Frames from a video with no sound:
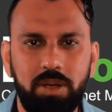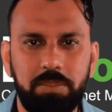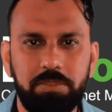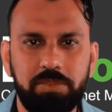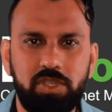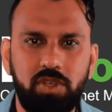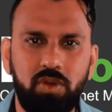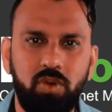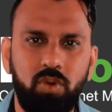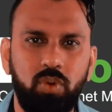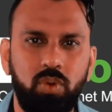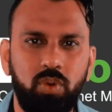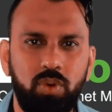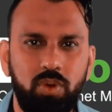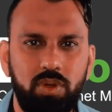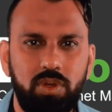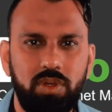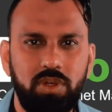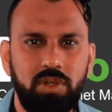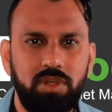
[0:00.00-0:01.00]

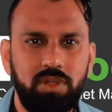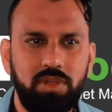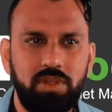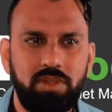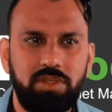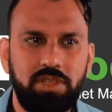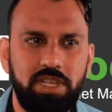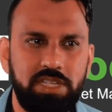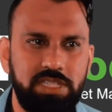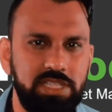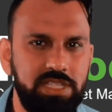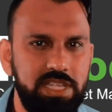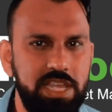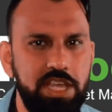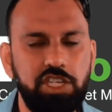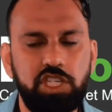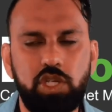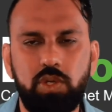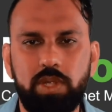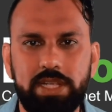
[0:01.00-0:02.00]
So this is the
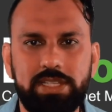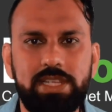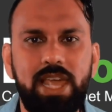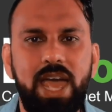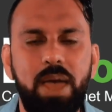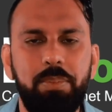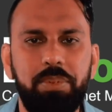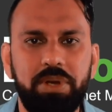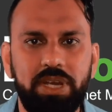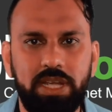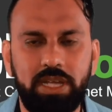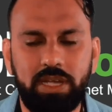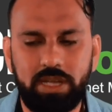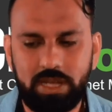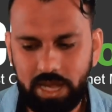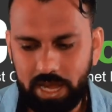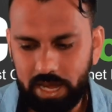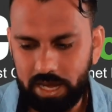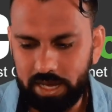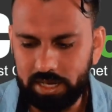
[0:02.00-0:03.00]
issue that's
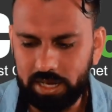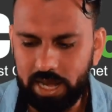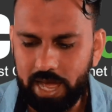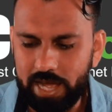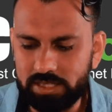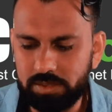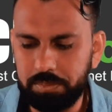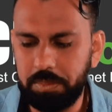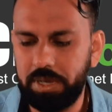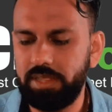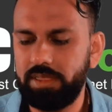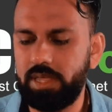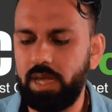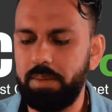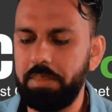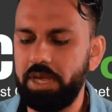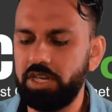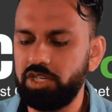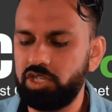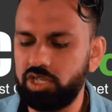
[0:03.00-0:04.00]
happening. And last month I
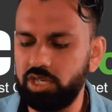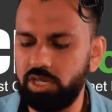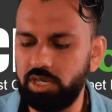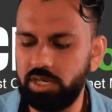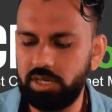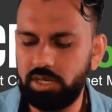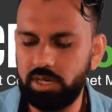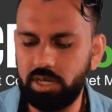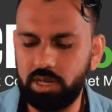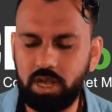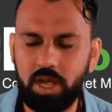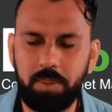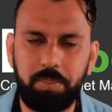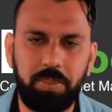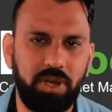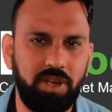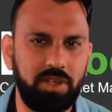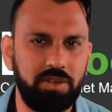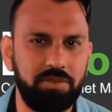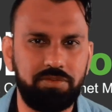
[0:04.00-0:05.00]
mentioned a
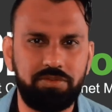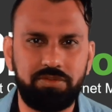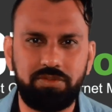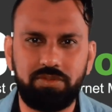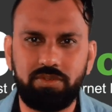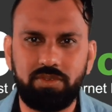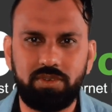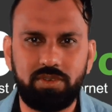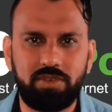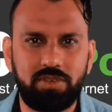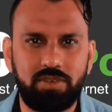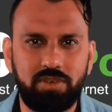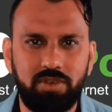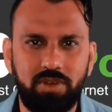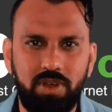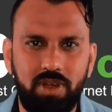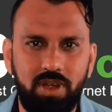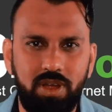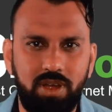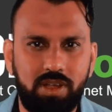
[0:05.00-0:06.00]
couple of
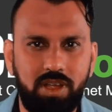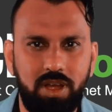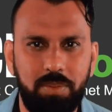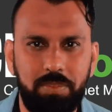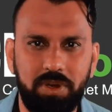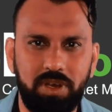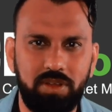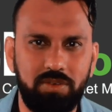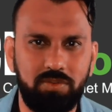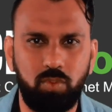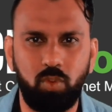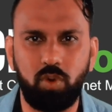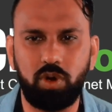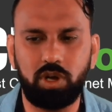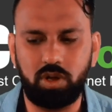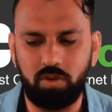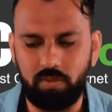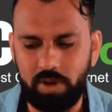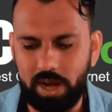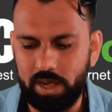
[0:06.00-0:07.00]

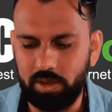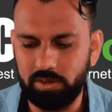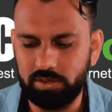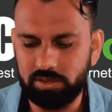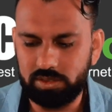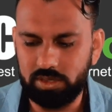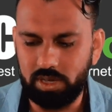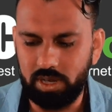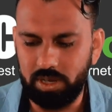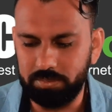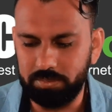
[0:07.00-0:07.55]
workarounds.